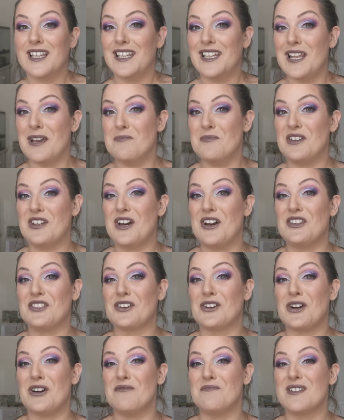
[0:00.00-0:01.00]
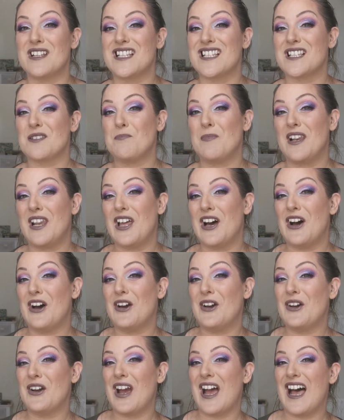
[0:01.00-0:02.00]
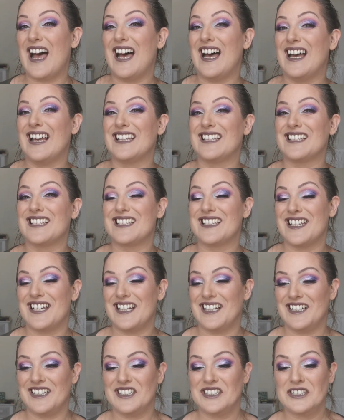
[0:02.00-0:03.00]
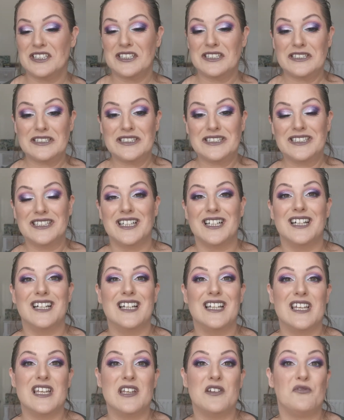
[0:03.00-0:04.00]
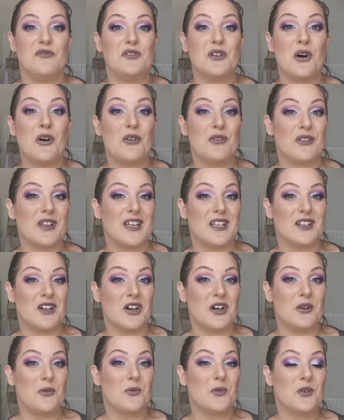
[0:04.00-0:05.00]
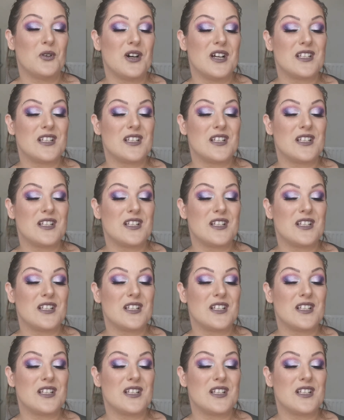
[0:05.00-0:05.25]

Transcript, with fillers: let me know in the comments below and uh, if not then I will